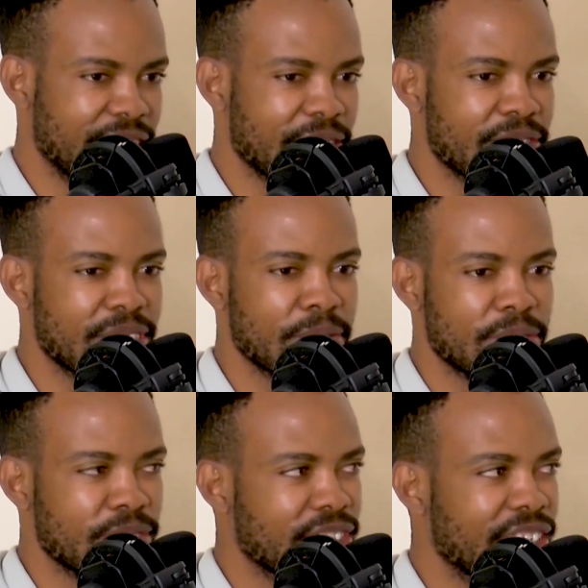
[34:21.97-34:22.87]
every you time
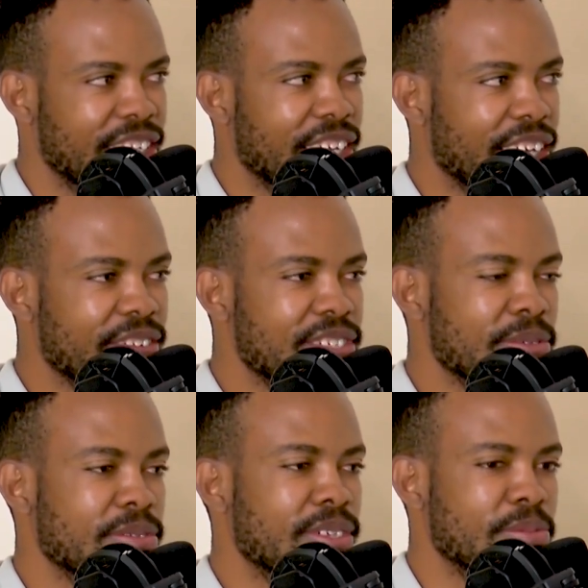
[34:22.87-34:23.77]
realize read, that no every time
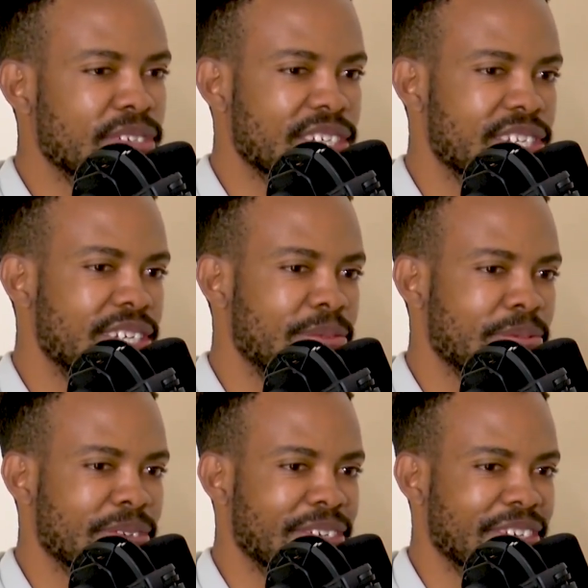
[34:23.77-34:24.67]
I read a book I sleep
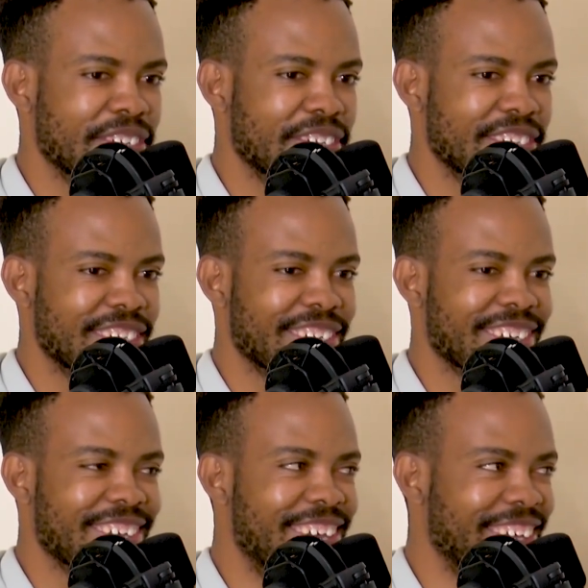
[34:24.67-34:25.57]
like,
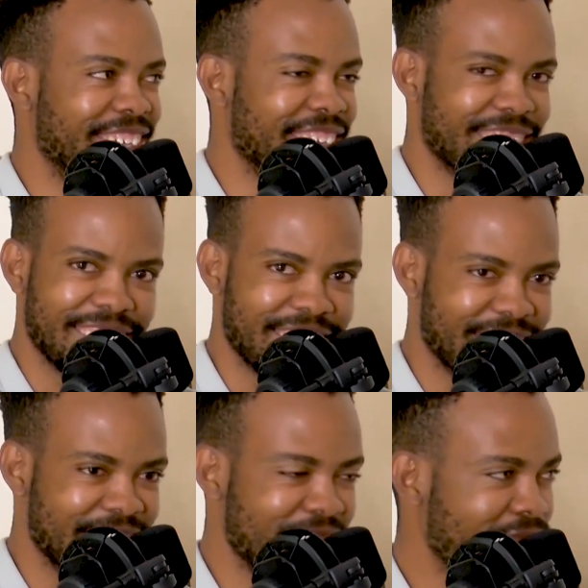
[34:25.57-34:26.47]
you realize no like, this nah,
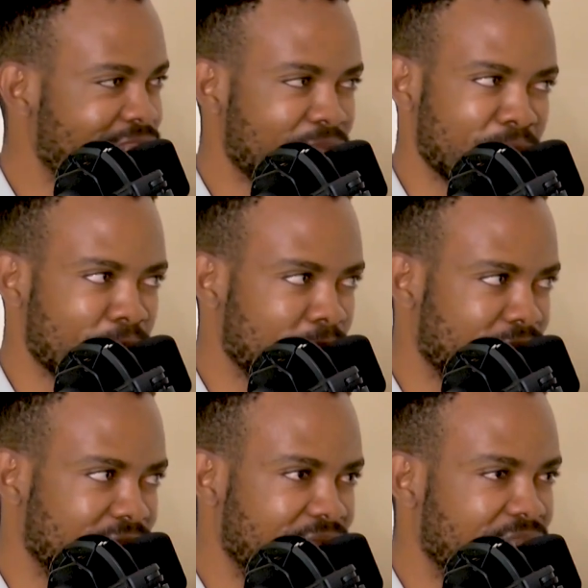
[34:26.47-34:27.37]
is I'm not this not for
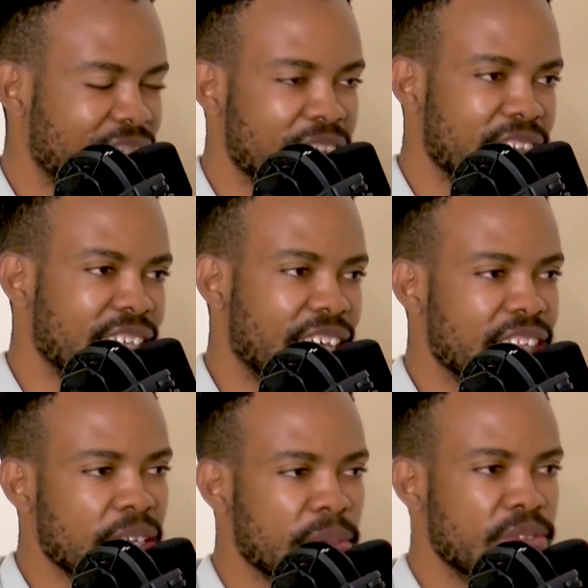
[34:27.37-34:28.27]
me I, I,
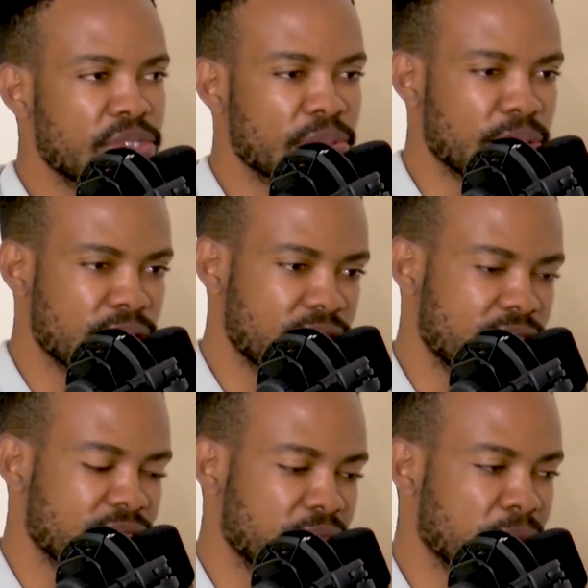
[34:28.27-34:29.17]
think I'm a visual
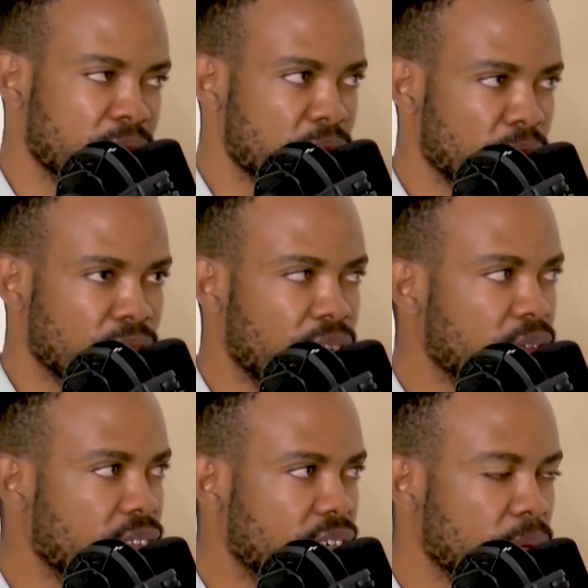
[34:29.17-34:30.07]
person mm-hmm. so
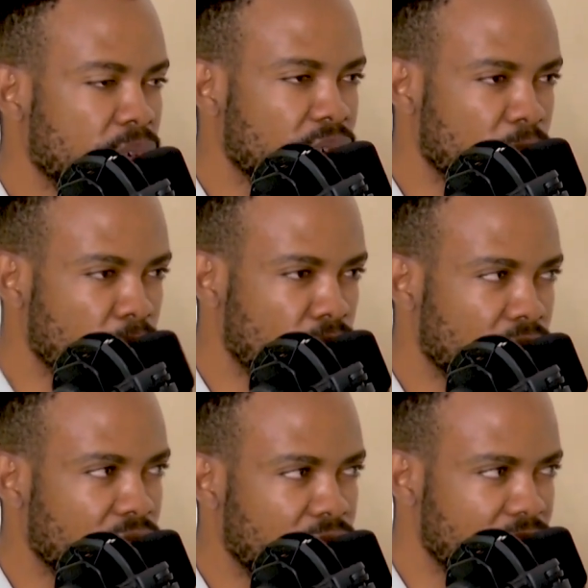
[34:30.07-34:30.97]
everything with any born
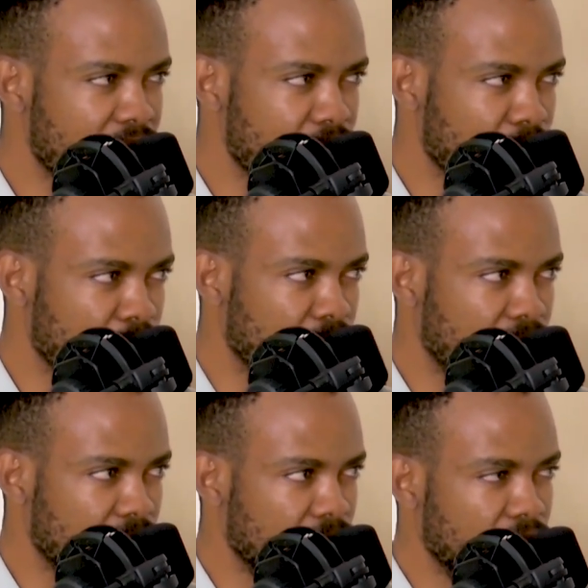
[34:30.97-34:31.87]
and listen to it
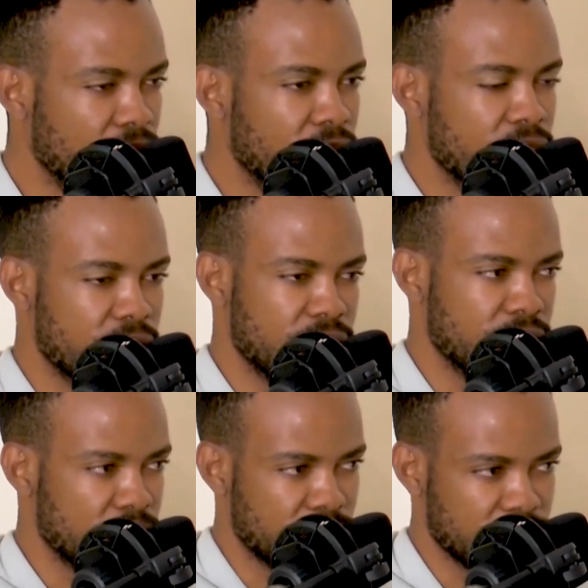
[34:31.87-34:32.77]
and yeah
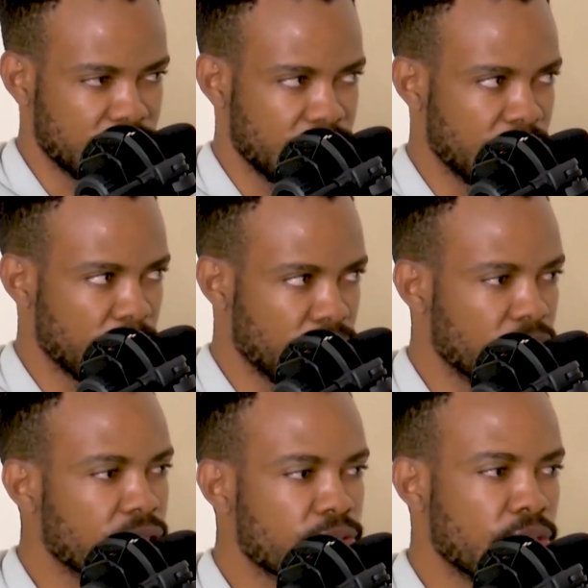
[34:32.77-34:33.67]
and
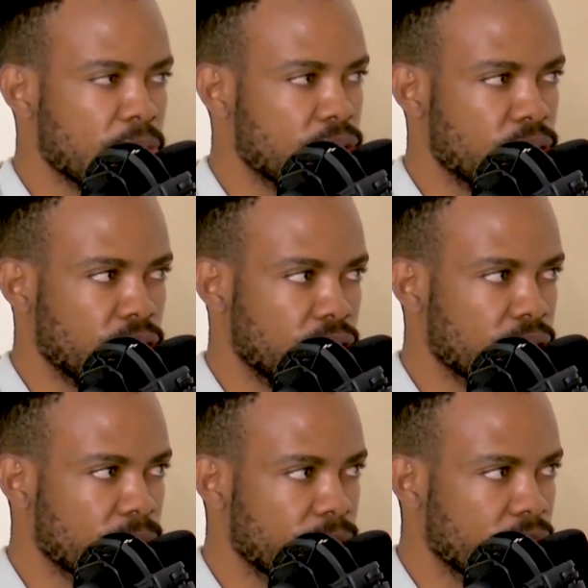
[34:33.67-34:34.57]
for me to learn
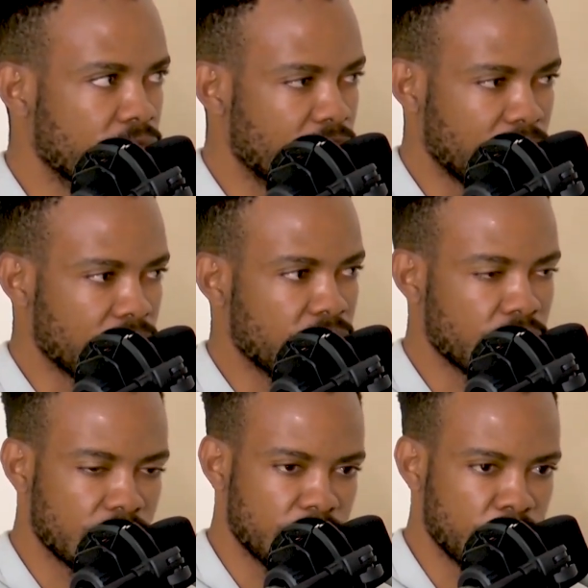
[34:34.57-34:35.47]
and I
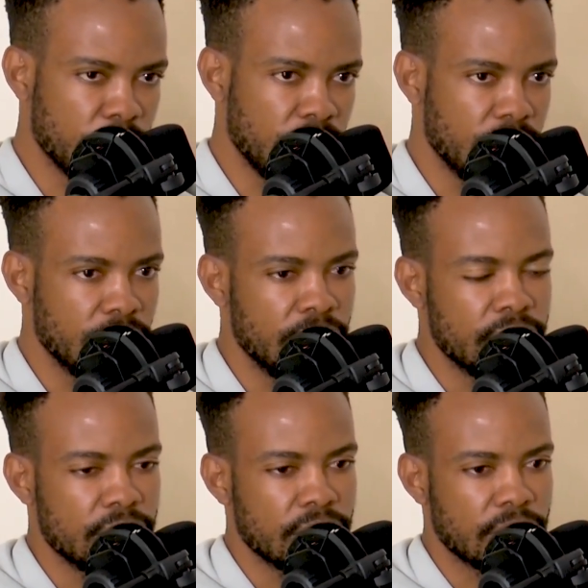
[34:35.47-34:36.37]
think if we
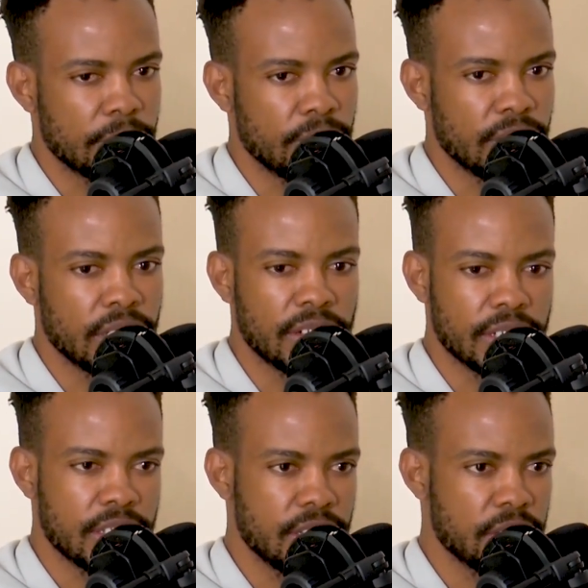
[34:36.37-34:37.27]
yabo in
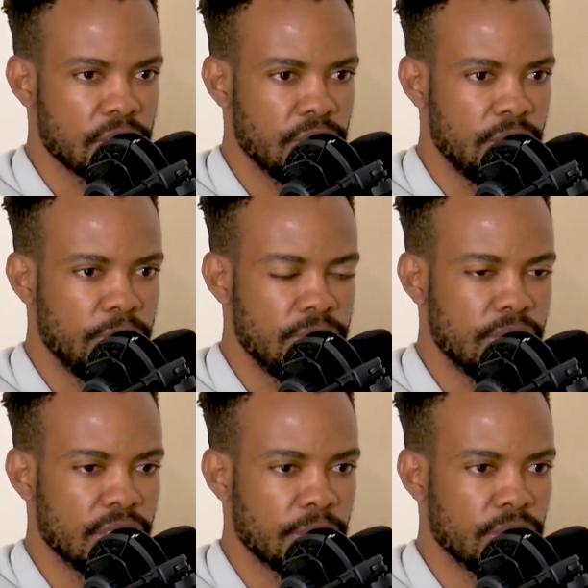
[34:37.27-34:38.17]
our kids could
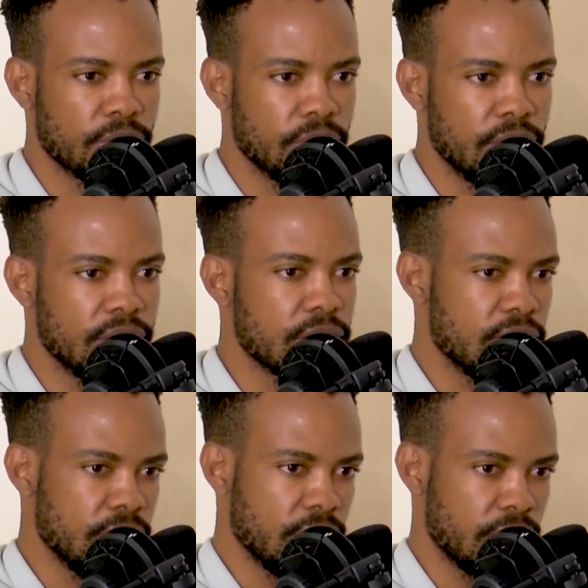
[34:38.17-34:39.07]
yabo could
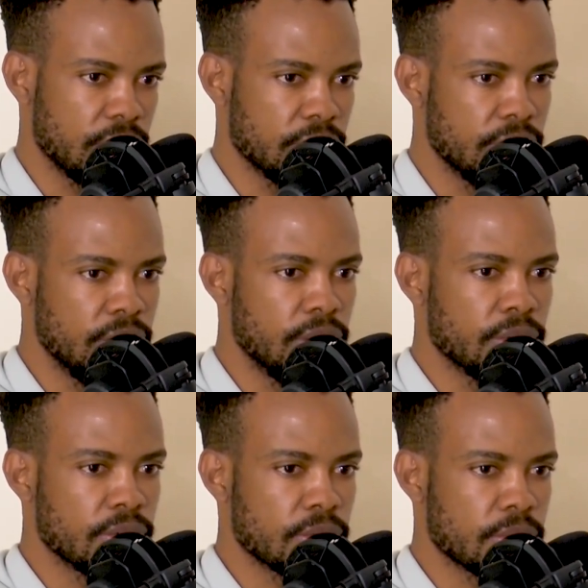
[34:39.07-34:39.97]
instill that
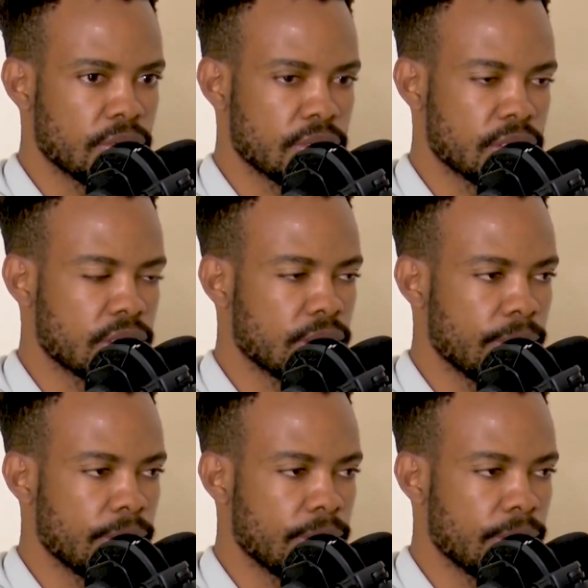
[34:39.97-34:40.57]
because